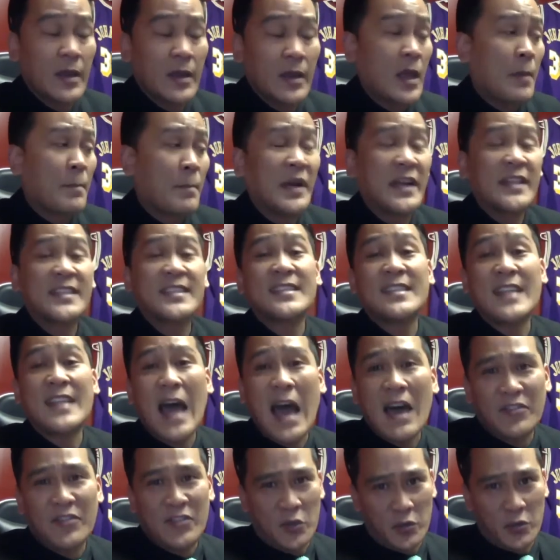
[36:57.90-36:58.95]
but it's not
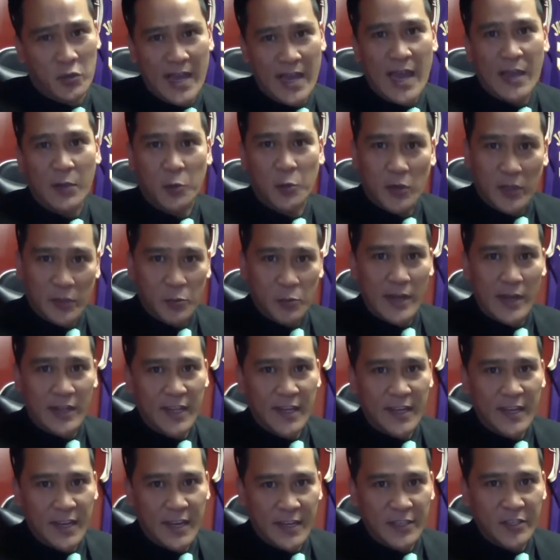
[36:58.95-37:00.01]
the only highly regulated
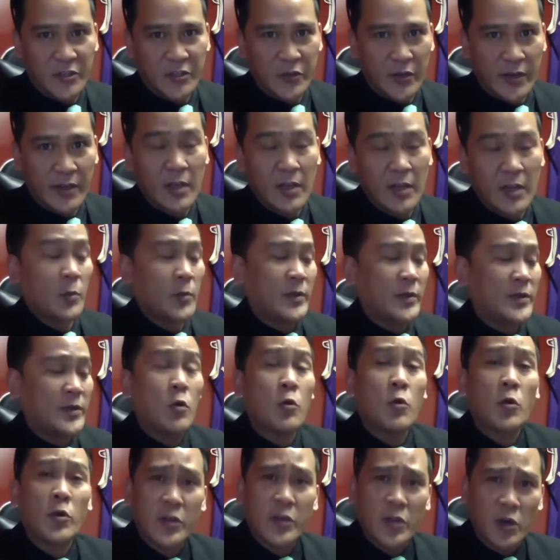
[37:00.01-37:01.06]
industry. We know
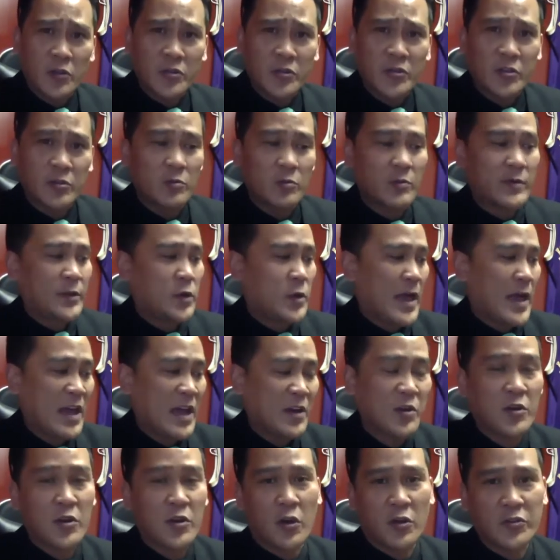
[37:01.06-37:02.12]
horticulture, we know
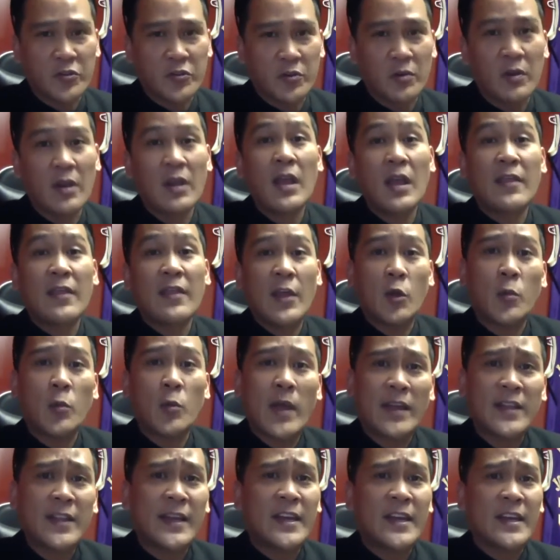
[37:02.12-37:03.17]
agriculture. They are
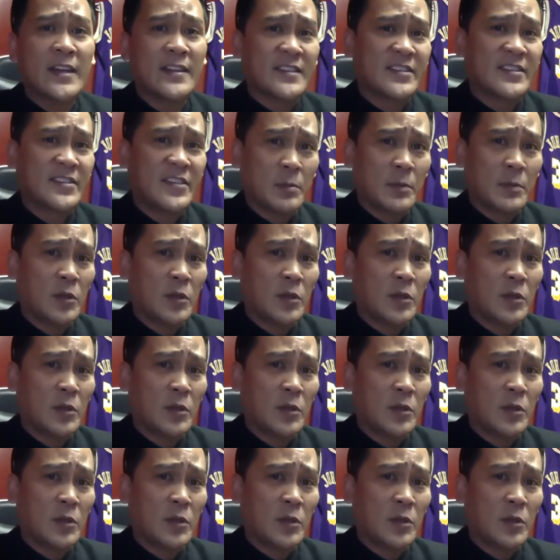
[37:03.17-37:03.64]
regulated in similar